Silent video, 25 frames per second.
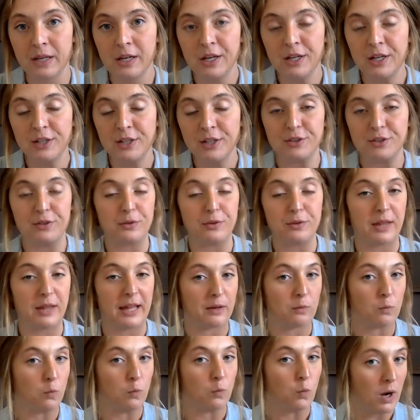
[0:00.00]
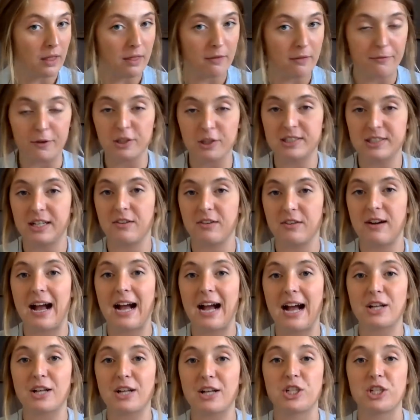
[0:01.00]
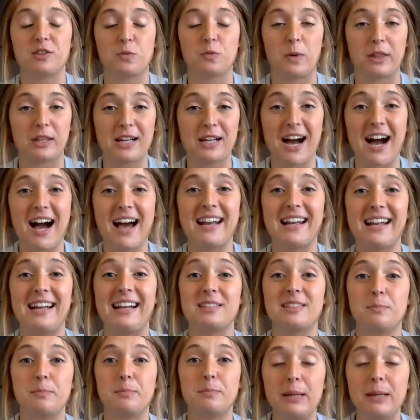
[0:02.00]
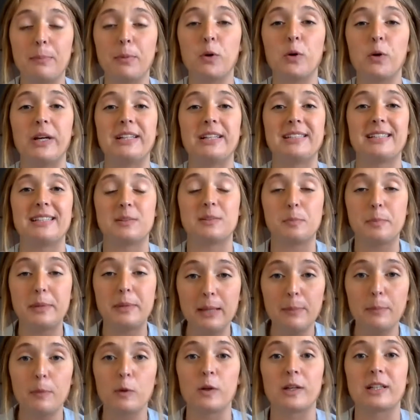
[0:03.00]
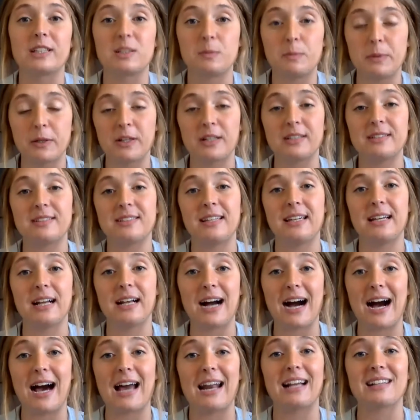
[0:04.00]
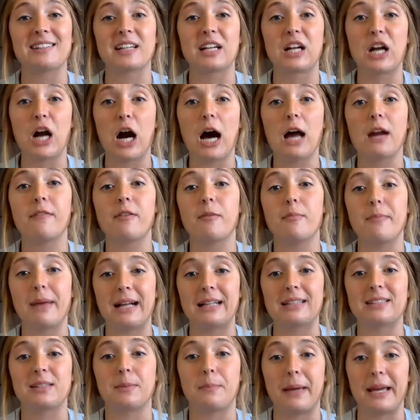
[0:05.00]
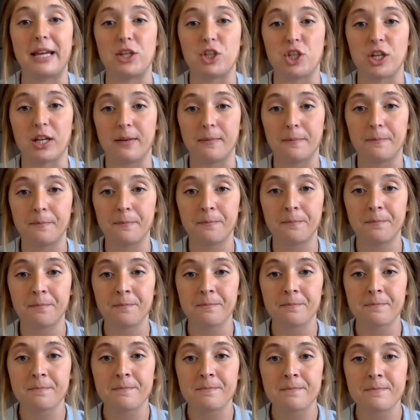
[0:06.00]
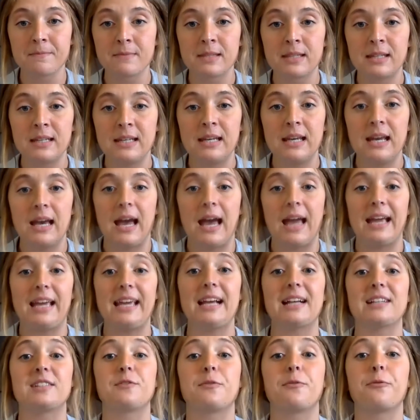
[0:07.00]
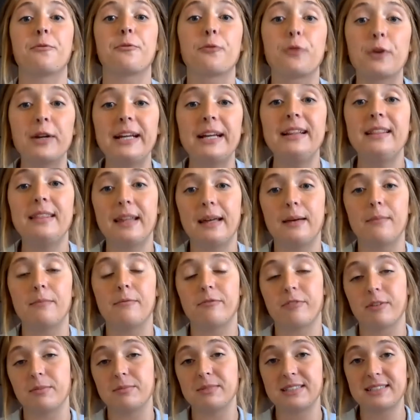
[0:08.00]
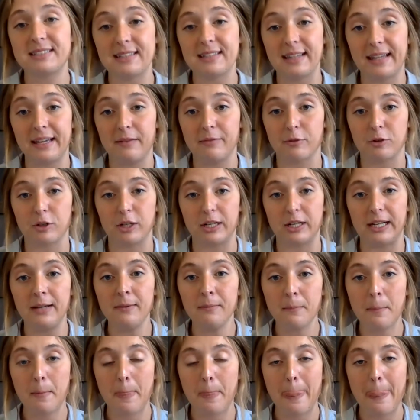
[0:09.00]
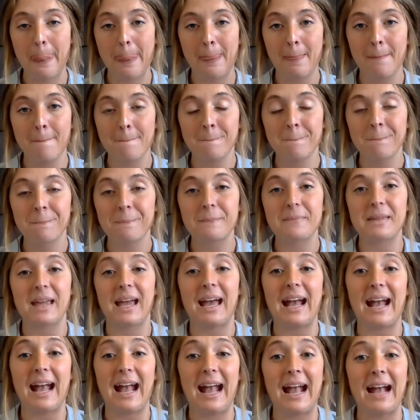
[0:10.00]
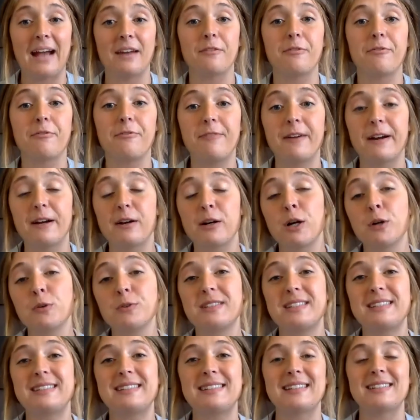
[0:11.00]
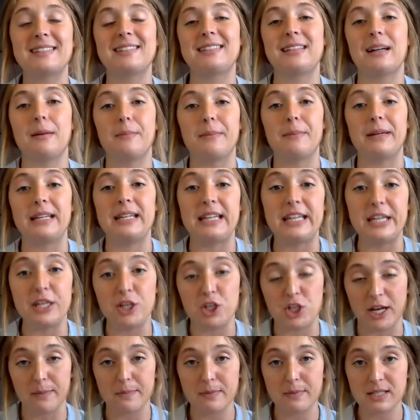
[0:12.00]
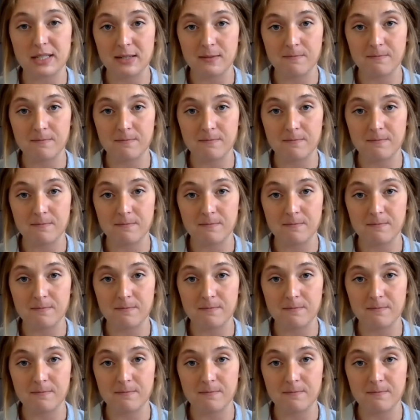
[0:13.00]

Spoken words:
So like one of the first interactions with God and his people is his people experiencing God as a God of emancipation. He has freed them from slavery and Pharaoh's system in Egypt.